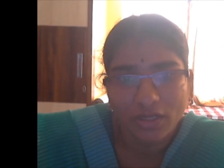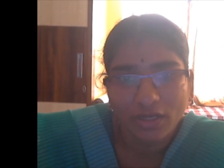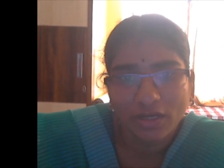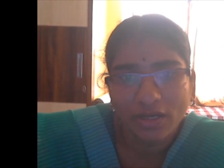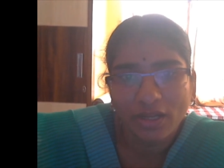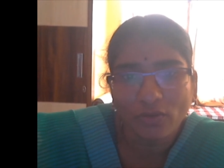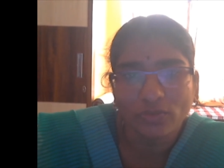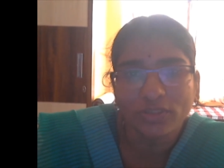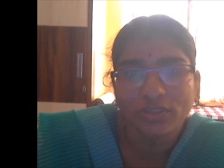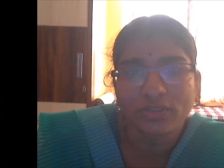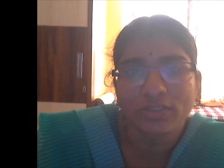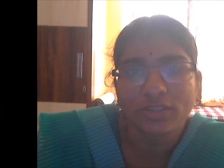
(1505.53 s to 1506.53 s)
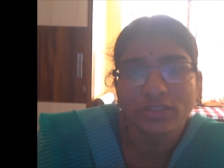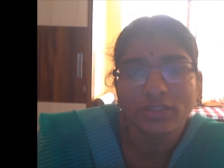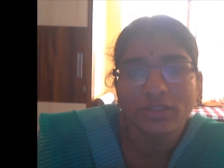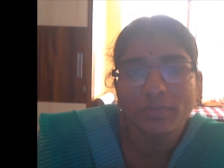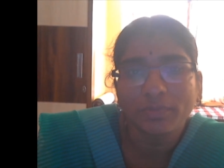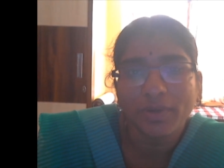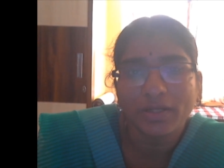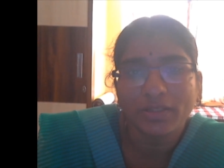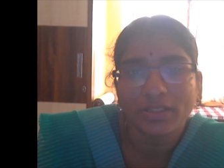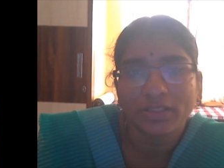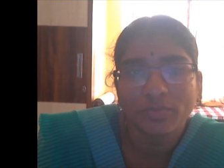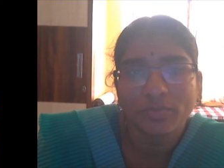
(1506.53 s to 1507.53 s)
Now the third part
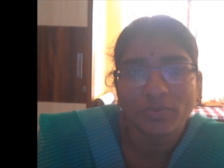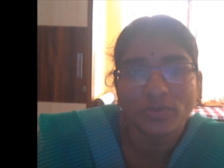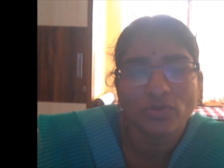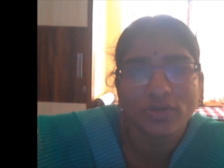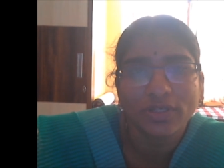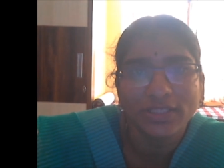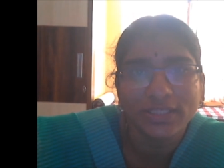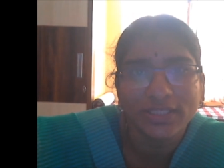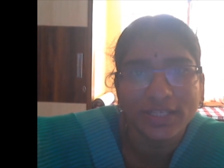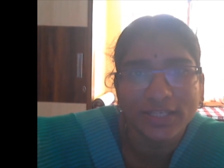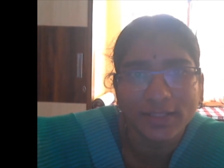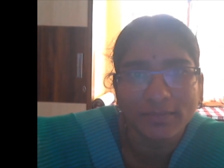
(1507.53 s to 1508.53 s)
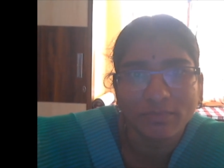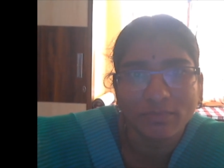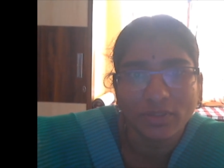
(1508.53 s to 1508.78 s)
in the prosody is rhythm.